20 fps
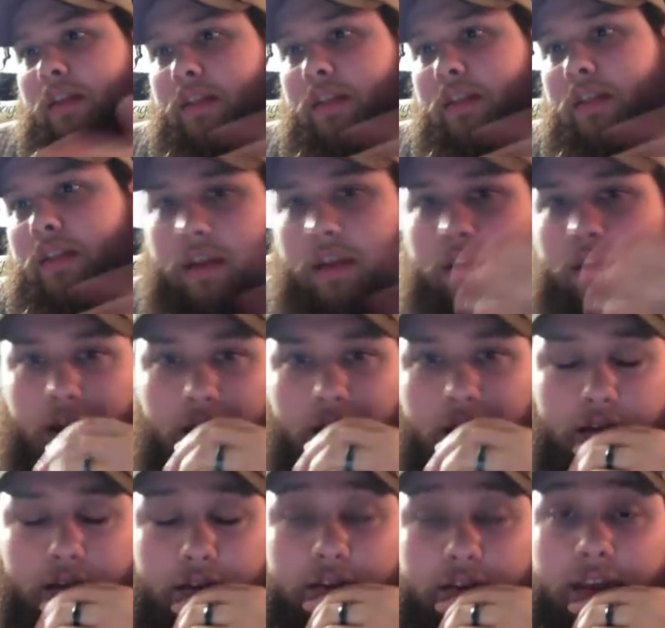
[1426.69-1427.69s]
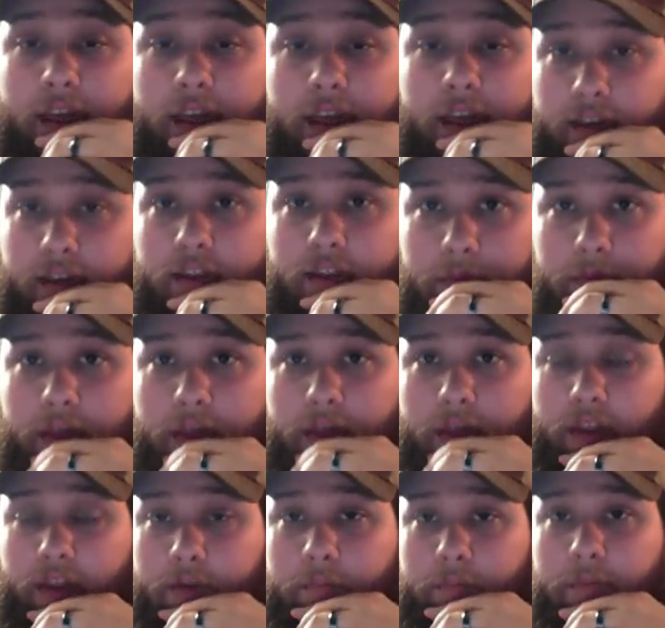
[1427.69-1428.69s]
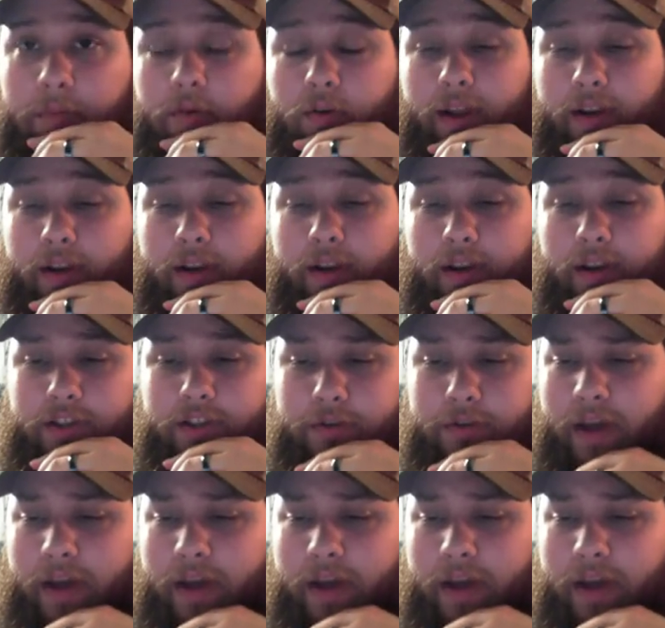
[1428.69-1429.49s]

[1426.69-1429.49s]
then that could create an issue.